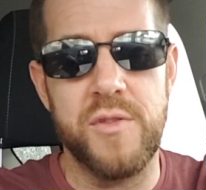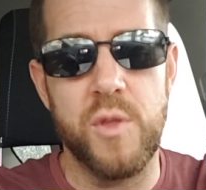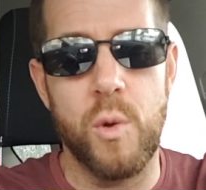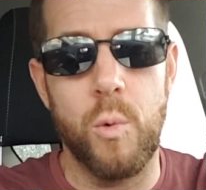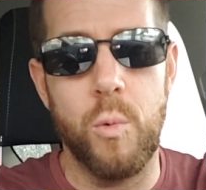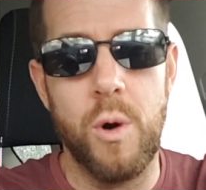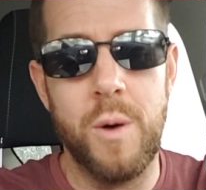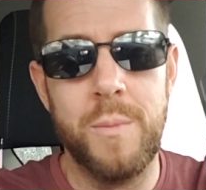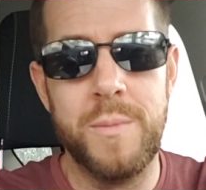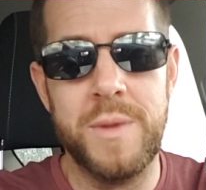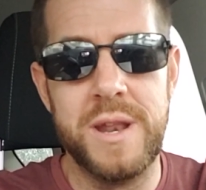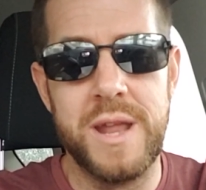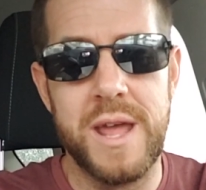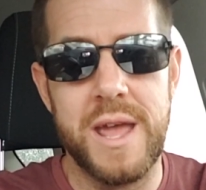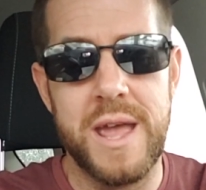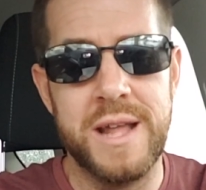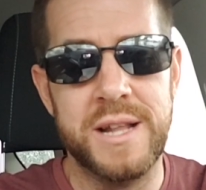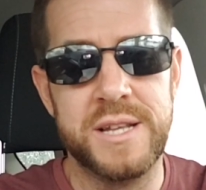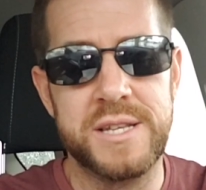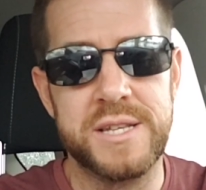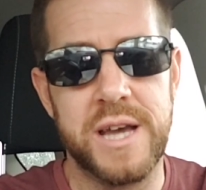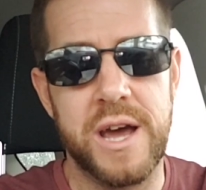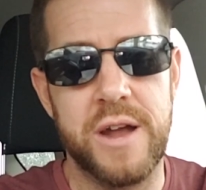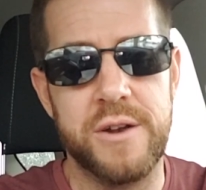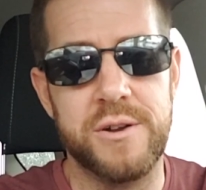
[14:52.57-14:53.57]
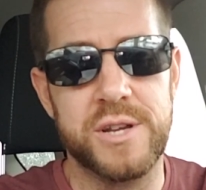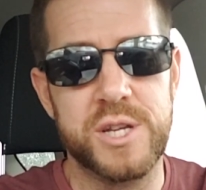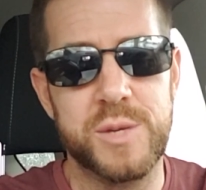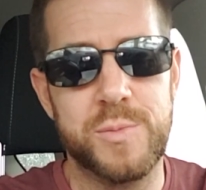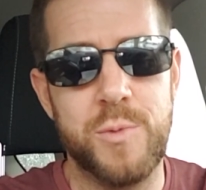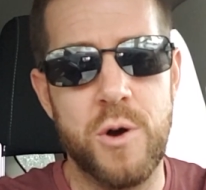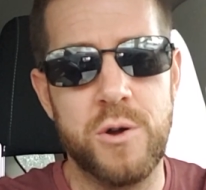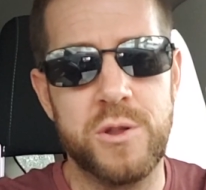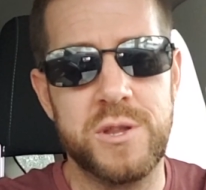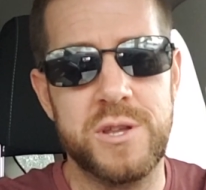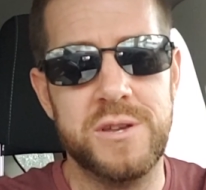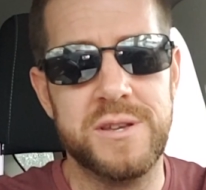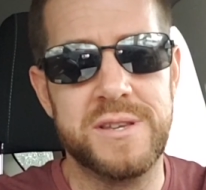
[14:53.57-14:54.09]
the woman Insider
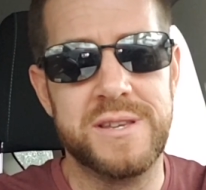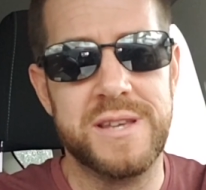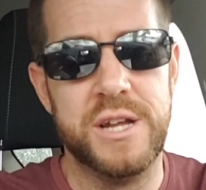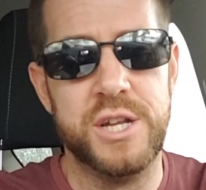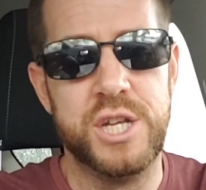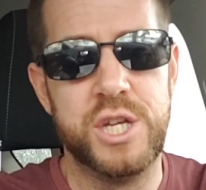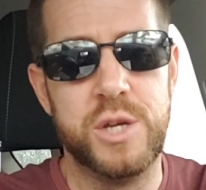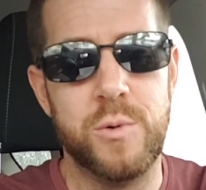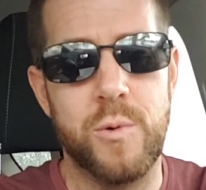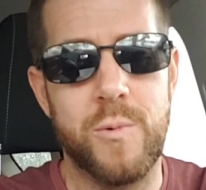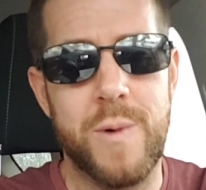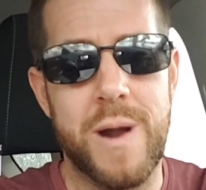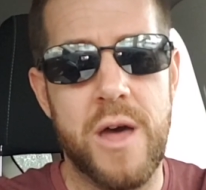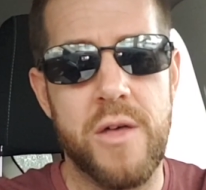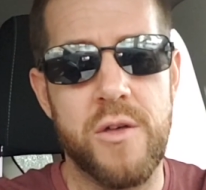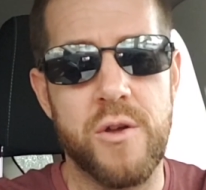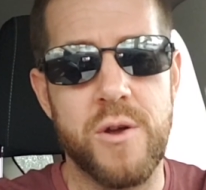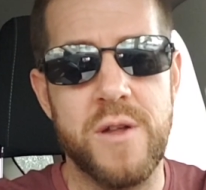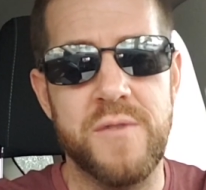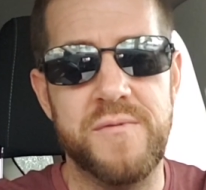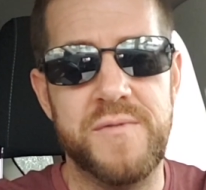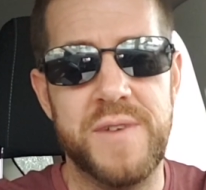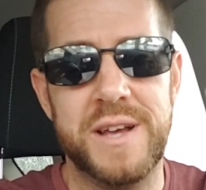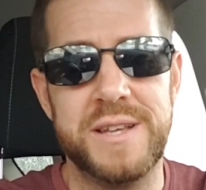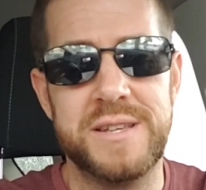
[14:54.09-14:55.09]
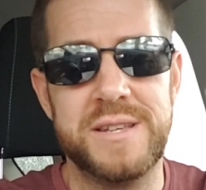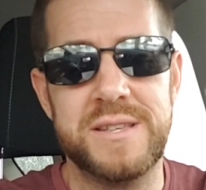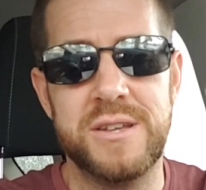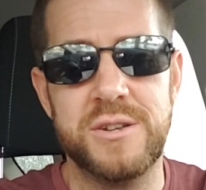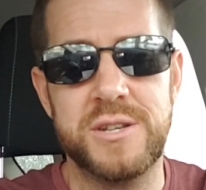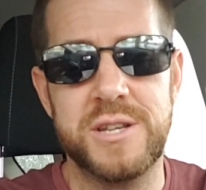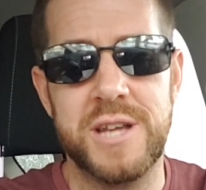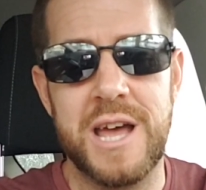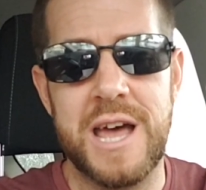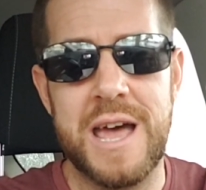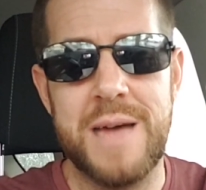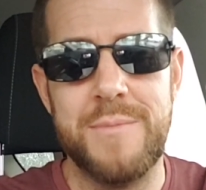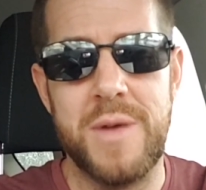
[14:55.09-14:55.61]
spoke to said she would rather invest their
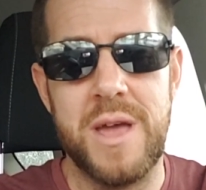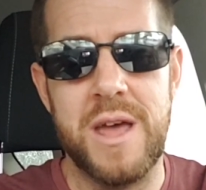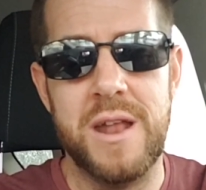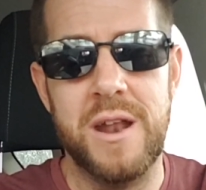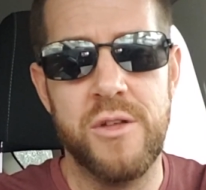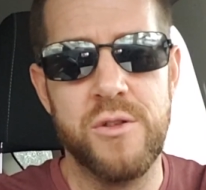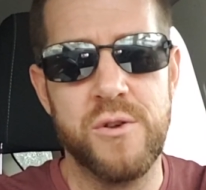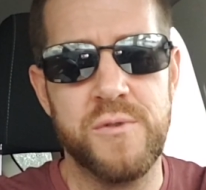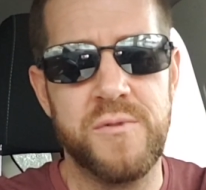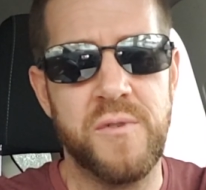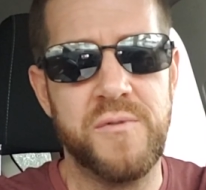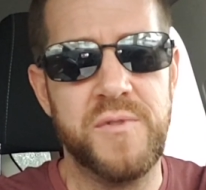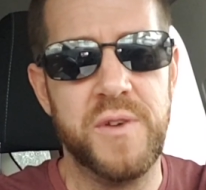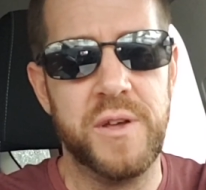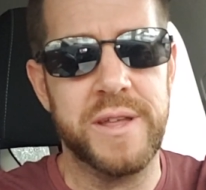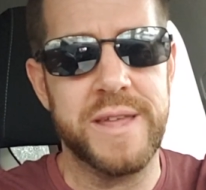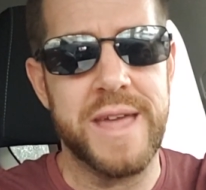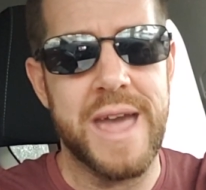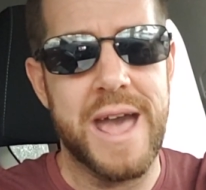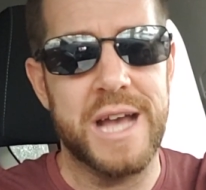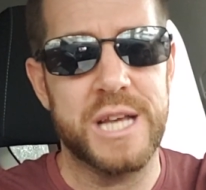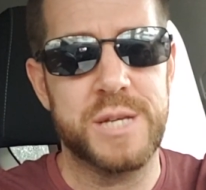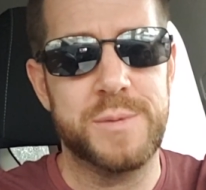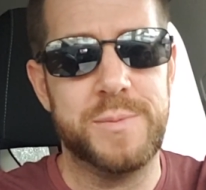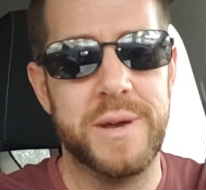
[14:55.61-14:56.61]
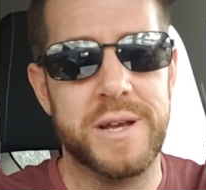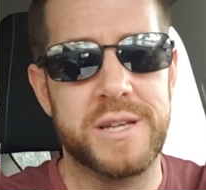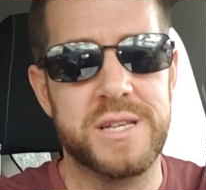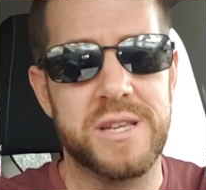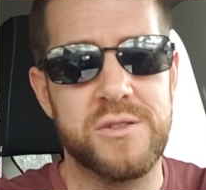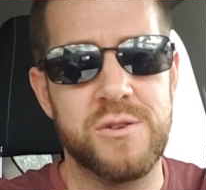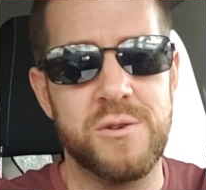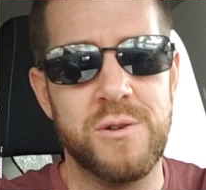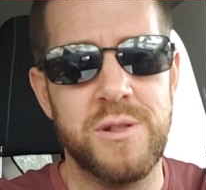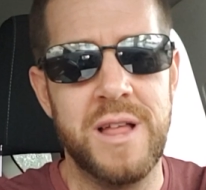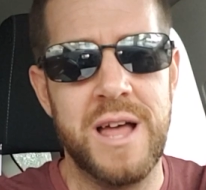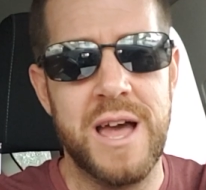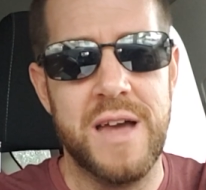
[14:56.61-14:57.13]
time in other fulfilling aspects of
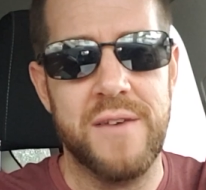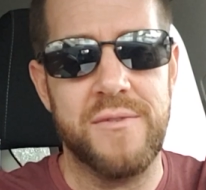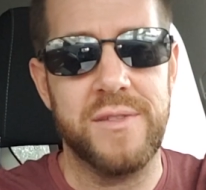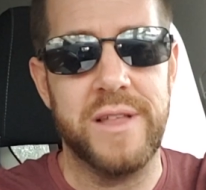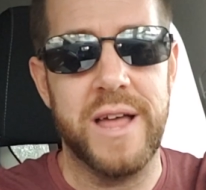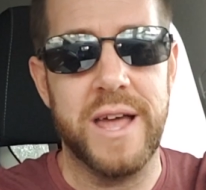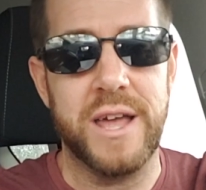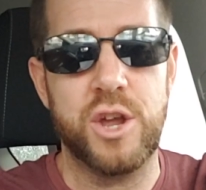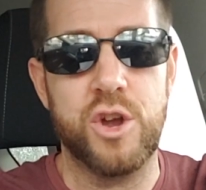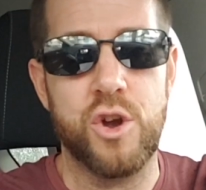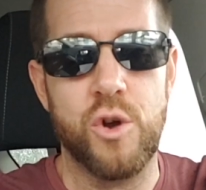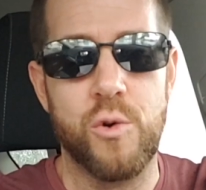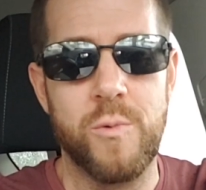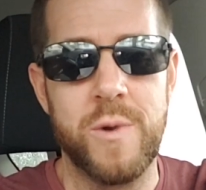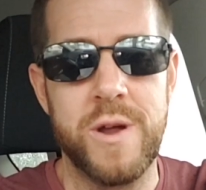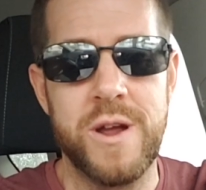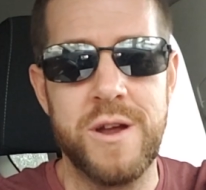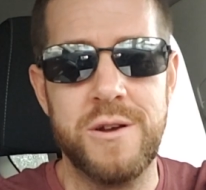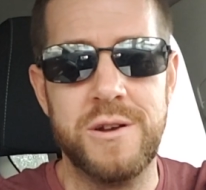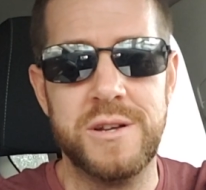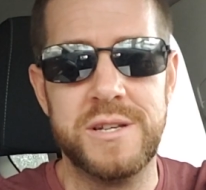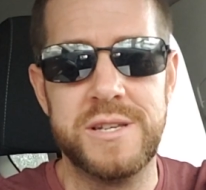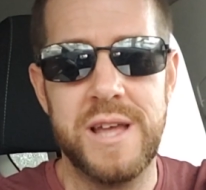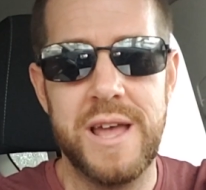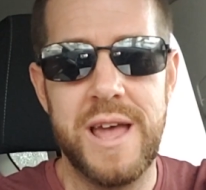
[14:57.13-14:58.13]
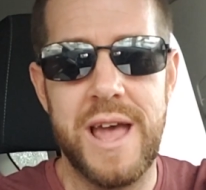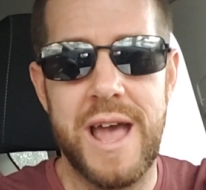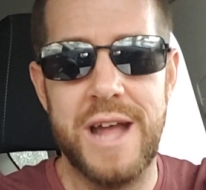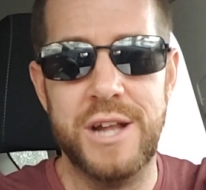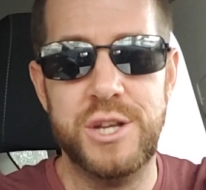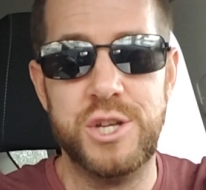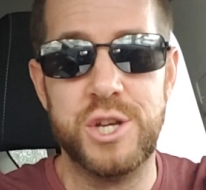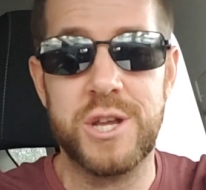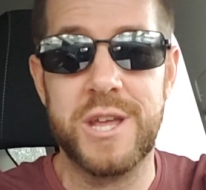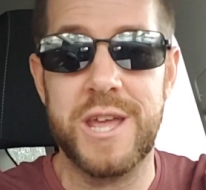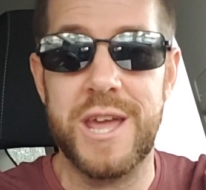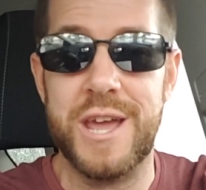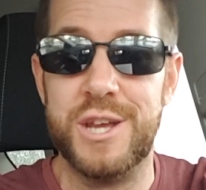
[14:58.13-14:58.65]
their life, like careers,
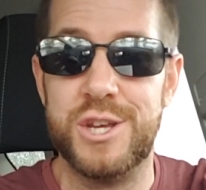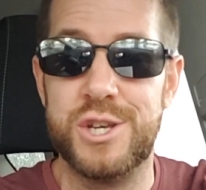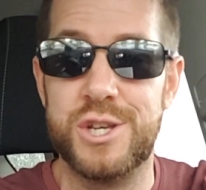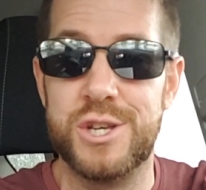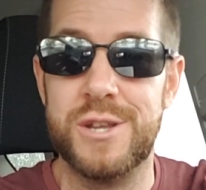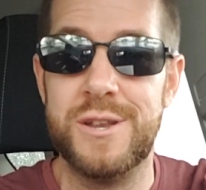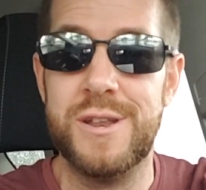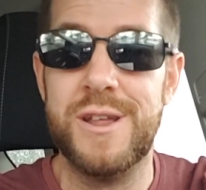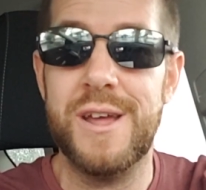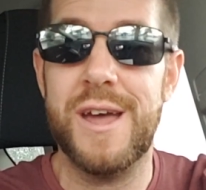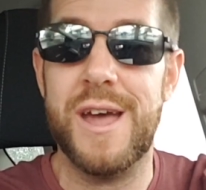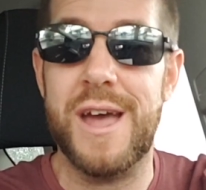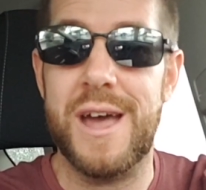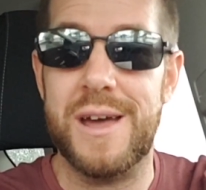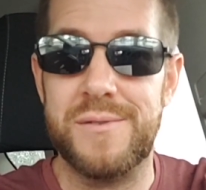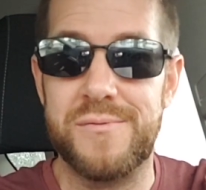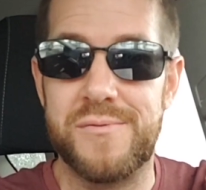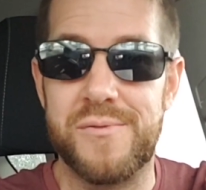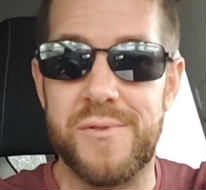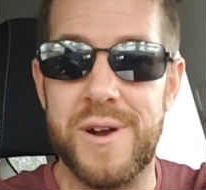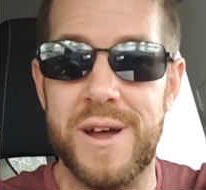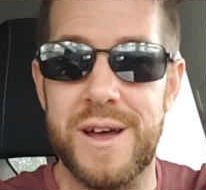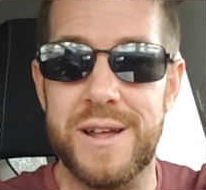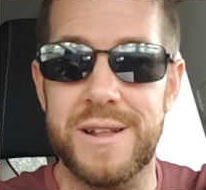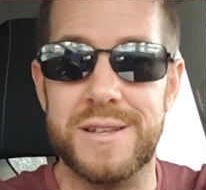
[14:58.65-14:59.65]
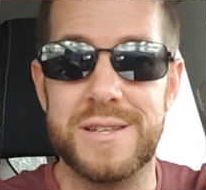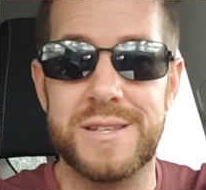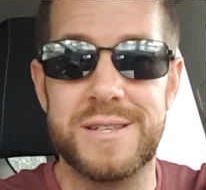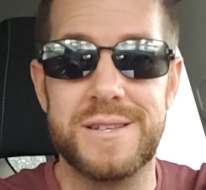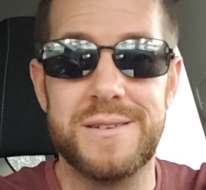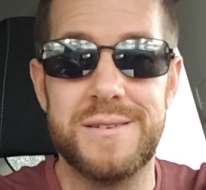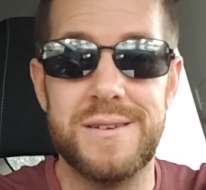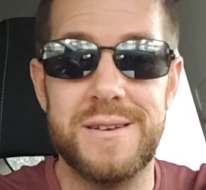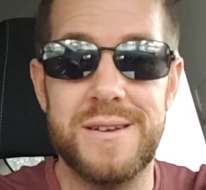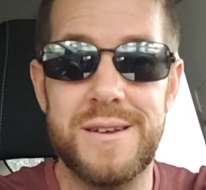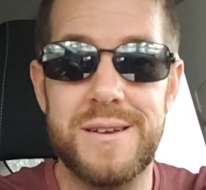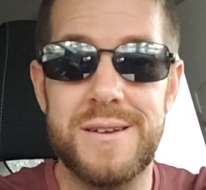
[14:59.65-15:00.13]
education, and friends.